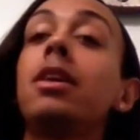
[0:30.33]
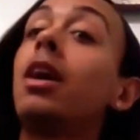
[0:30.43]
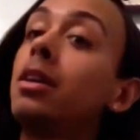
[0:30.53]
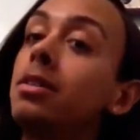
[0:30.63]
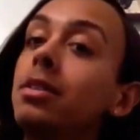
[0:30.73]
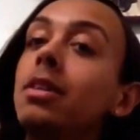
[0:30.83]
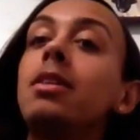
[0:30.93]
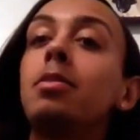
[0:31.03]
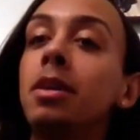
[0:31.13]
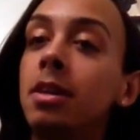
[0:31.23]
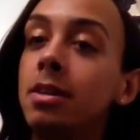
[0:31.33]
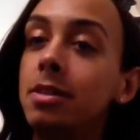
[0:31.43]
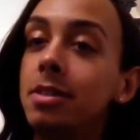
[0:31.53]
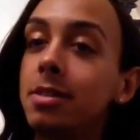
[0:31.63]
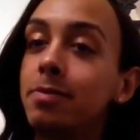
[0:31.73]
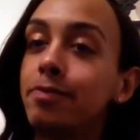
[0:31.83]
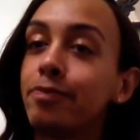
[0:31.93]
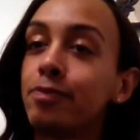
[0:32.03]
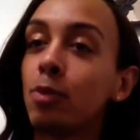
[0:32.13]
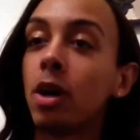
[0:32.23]
Honestly, it depends
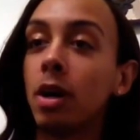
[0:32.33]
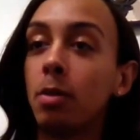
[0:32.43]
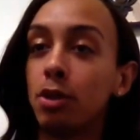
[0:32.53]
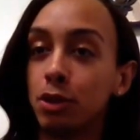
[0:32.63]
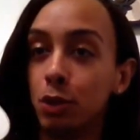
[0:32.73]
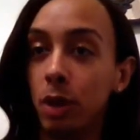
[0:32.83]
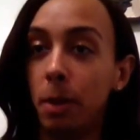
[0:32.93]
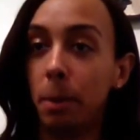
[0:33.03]
what kind of person you are.